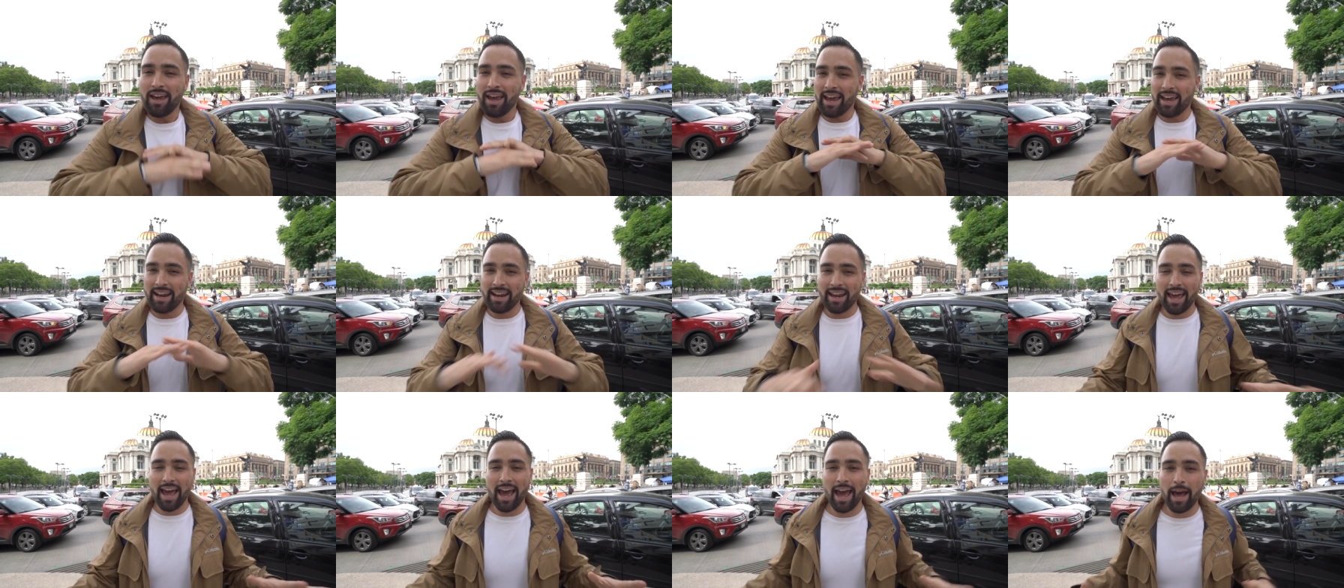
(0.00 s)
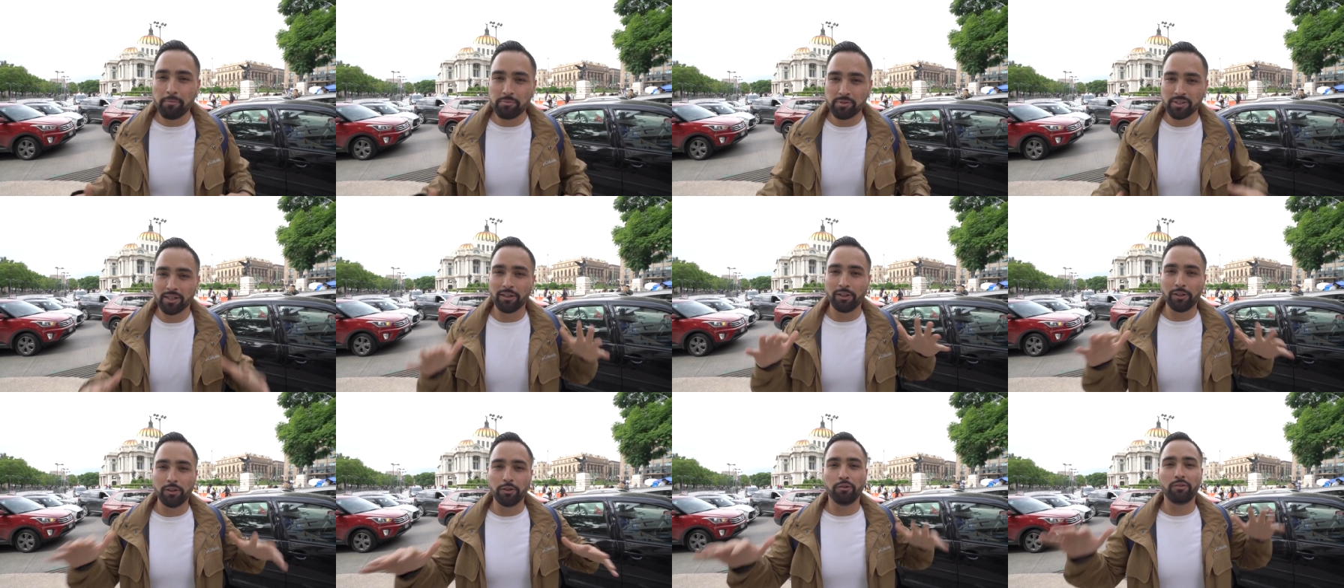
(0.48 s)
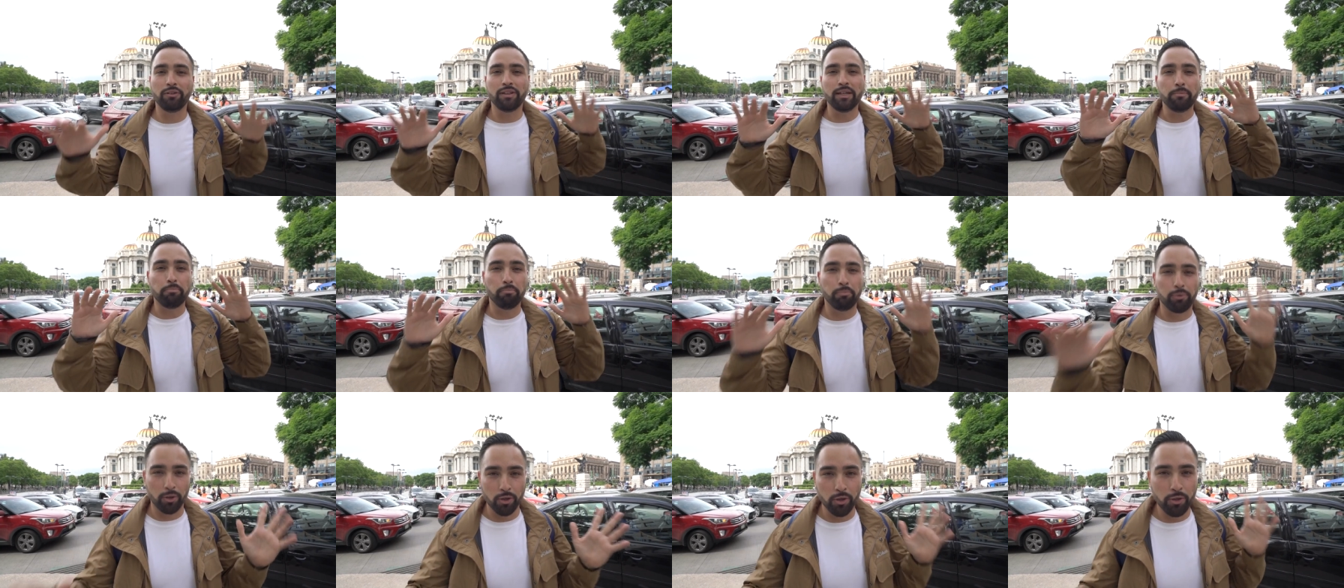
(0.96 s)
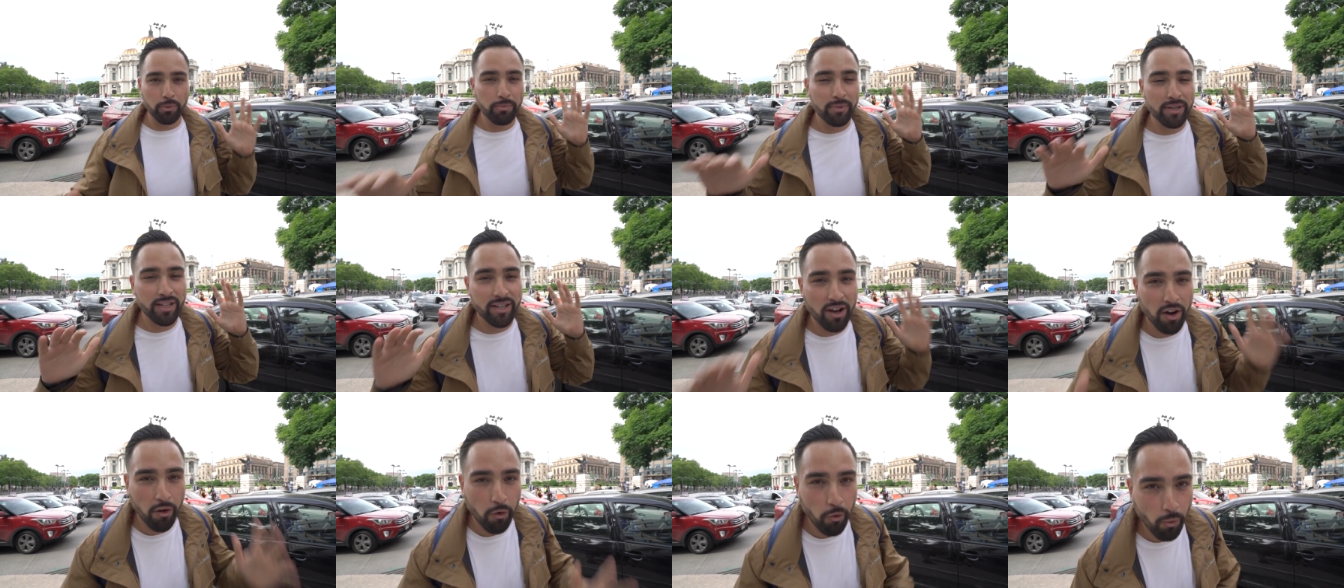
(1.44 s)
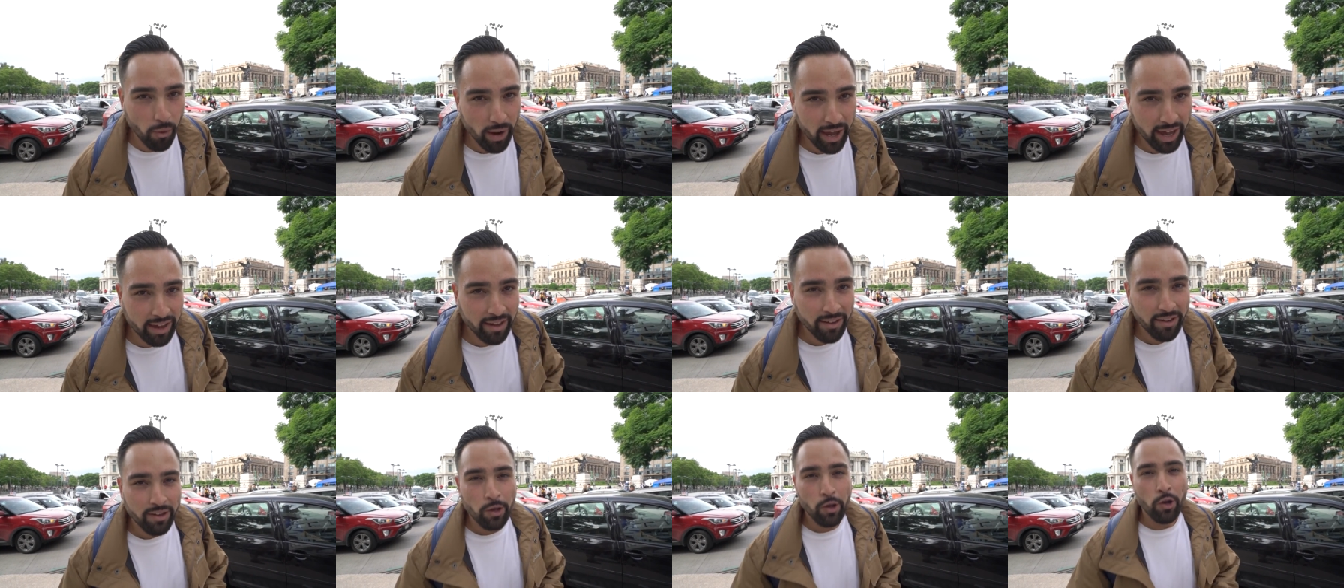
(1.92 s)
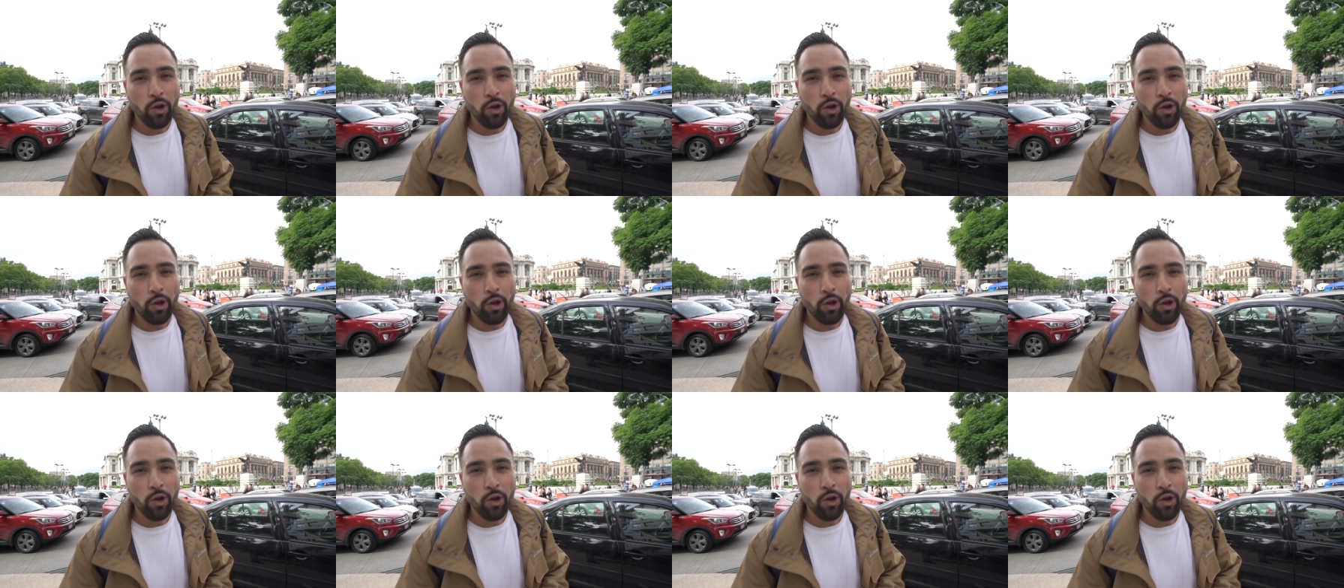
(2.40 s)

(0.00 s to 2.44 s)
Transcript: and it absolutely blew me away.